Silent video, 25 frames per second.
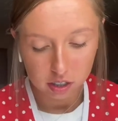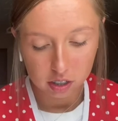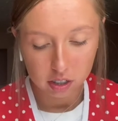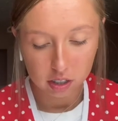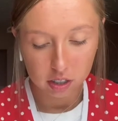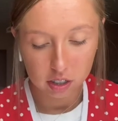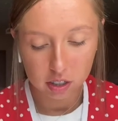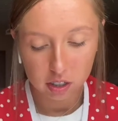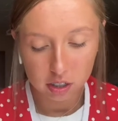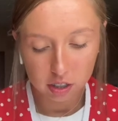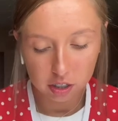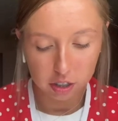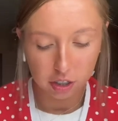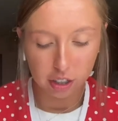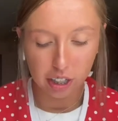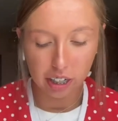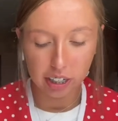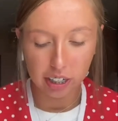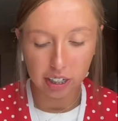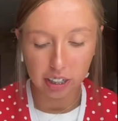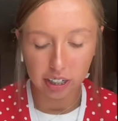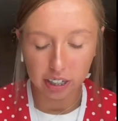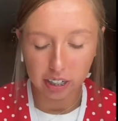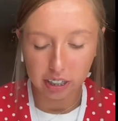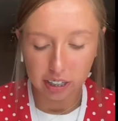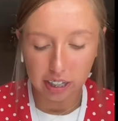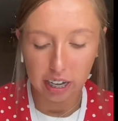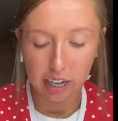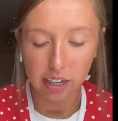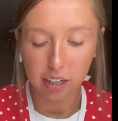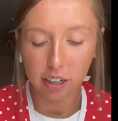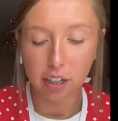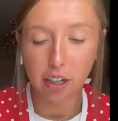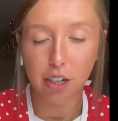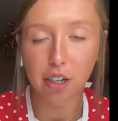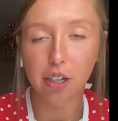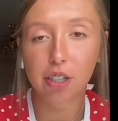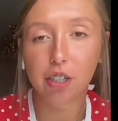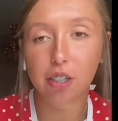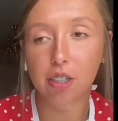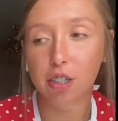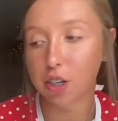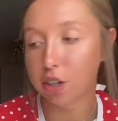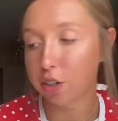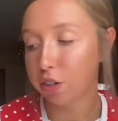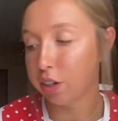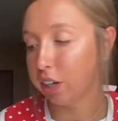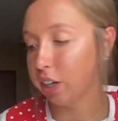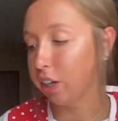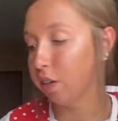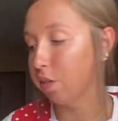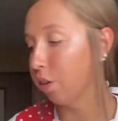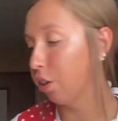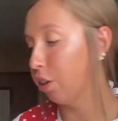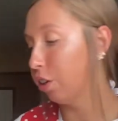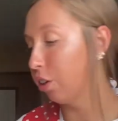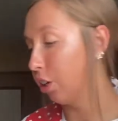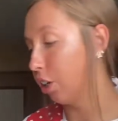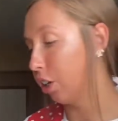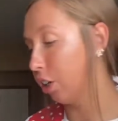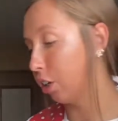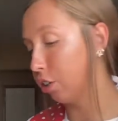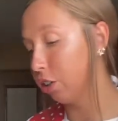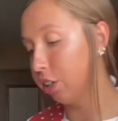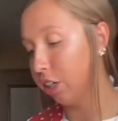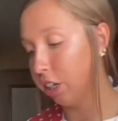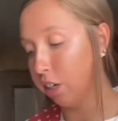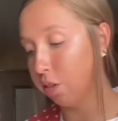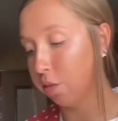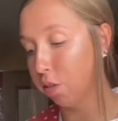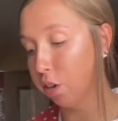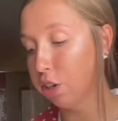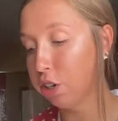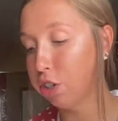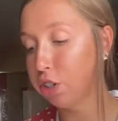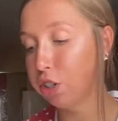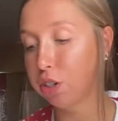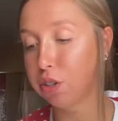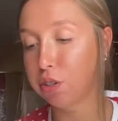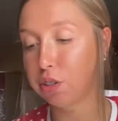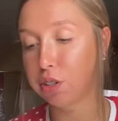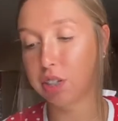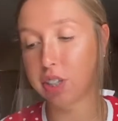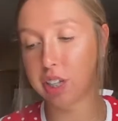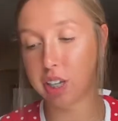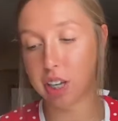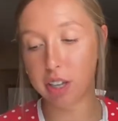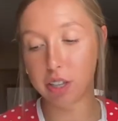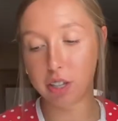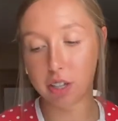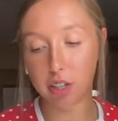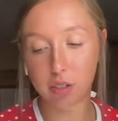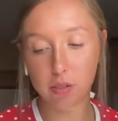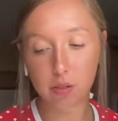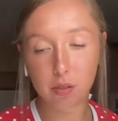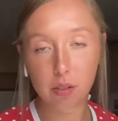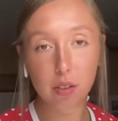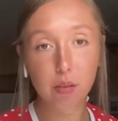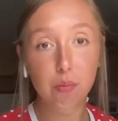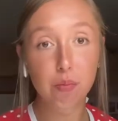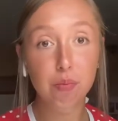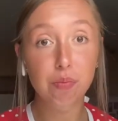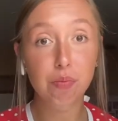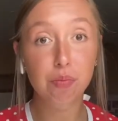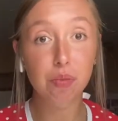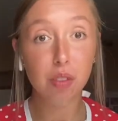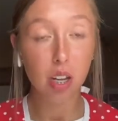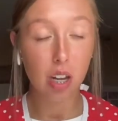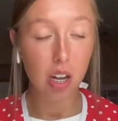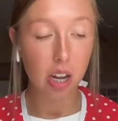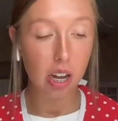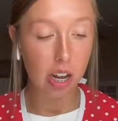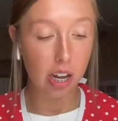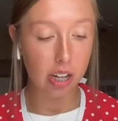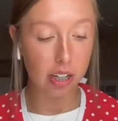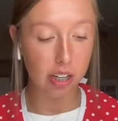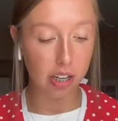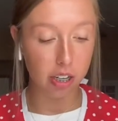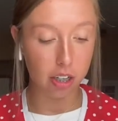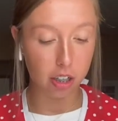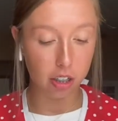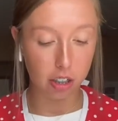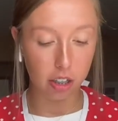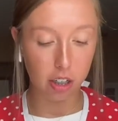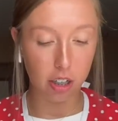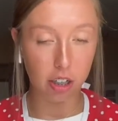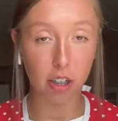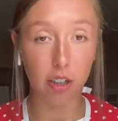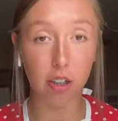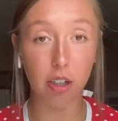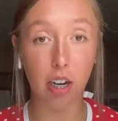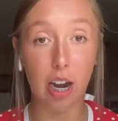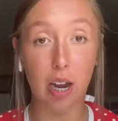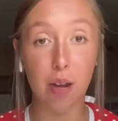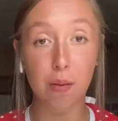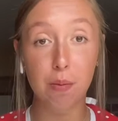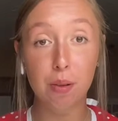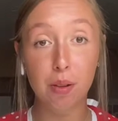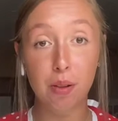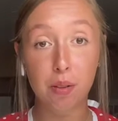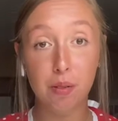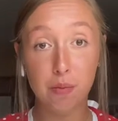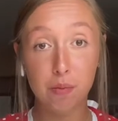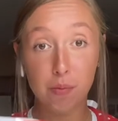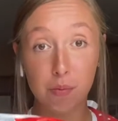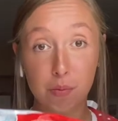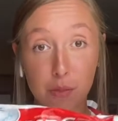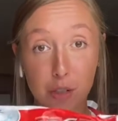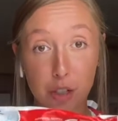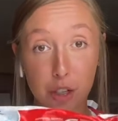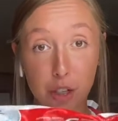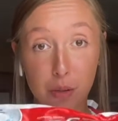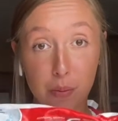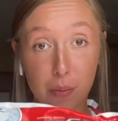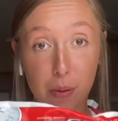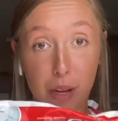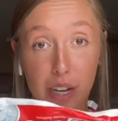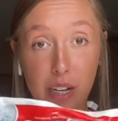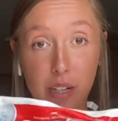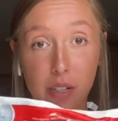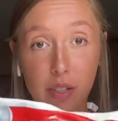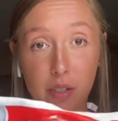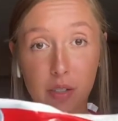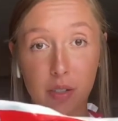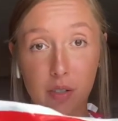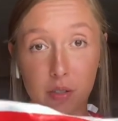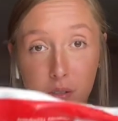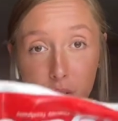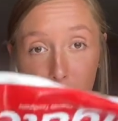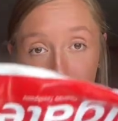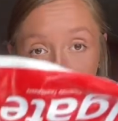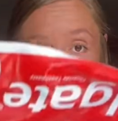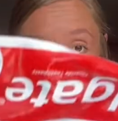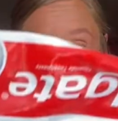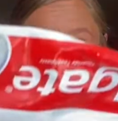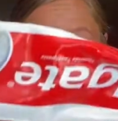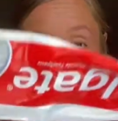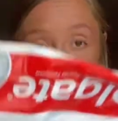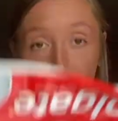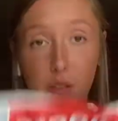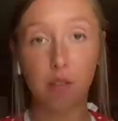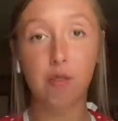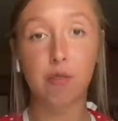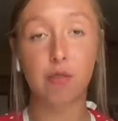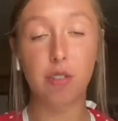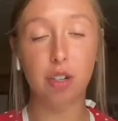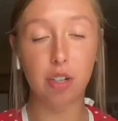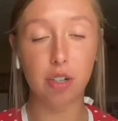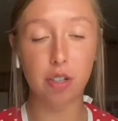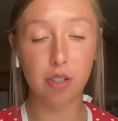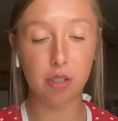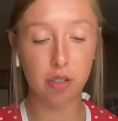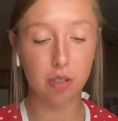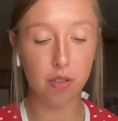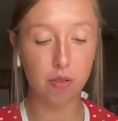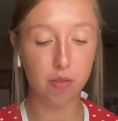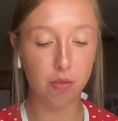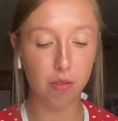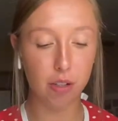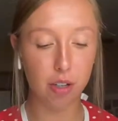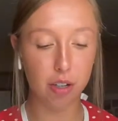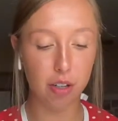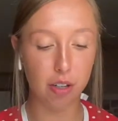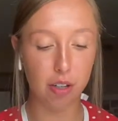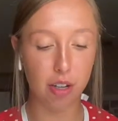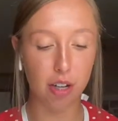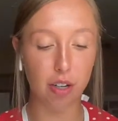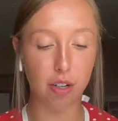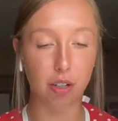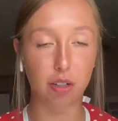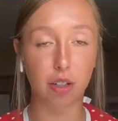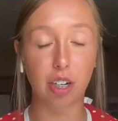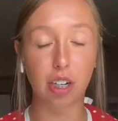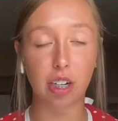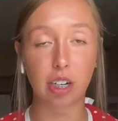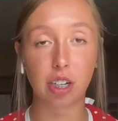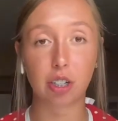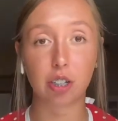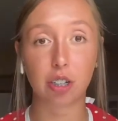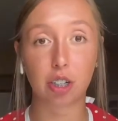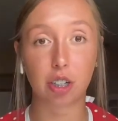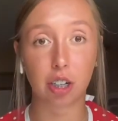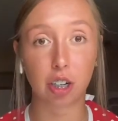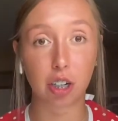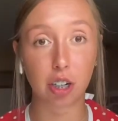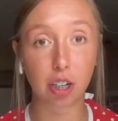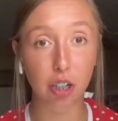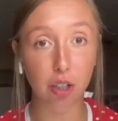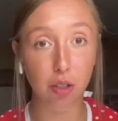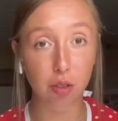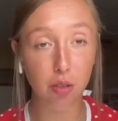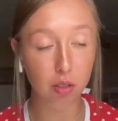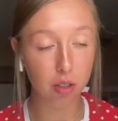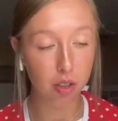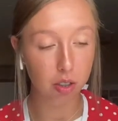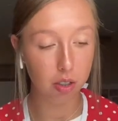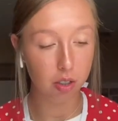so they could get that good soaking while you're cleaning one shoe to the other. And then you're gonna grab toothpaste. First, one of the ingredients you're gonna use.